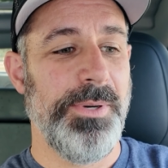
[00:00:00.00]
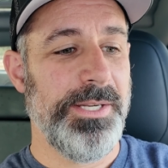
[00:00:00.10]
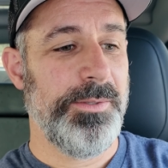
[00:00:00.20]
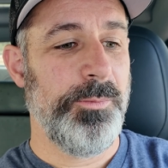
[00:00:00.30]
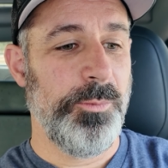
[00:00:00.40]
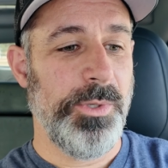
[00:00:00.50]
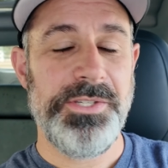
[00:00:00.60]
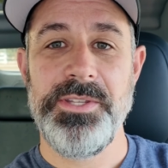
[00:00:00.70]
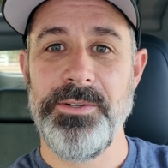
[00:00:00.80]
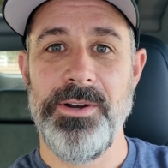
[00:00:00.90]
But
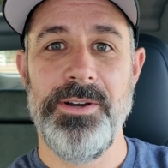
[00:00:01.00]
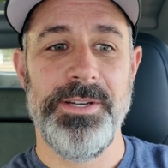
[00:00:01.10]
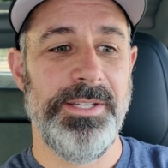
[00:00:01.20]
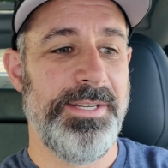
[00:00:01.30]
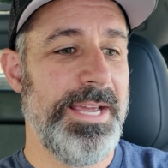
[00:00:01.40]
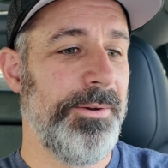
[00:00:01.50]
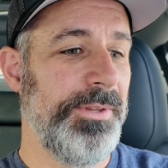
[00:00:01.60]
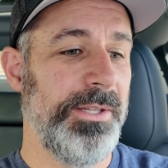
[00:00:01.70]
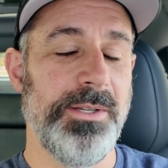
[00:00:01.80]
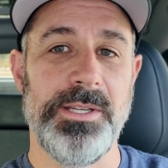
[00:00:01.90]
once they're on, now
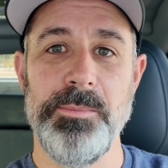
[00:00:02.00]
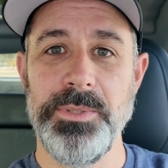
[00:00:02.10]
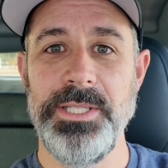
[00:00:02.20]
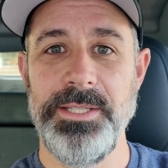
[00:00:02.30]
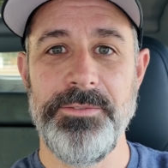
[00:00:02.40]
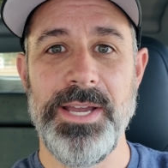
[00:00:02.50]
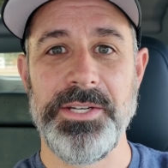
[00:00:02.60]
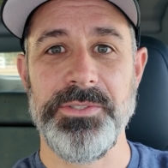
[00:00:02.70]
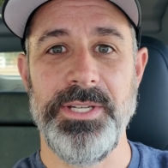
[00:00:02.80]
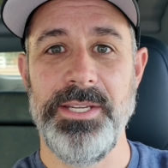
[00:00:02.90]
they look completely
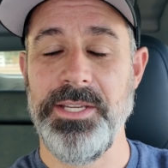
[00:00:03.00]
factory.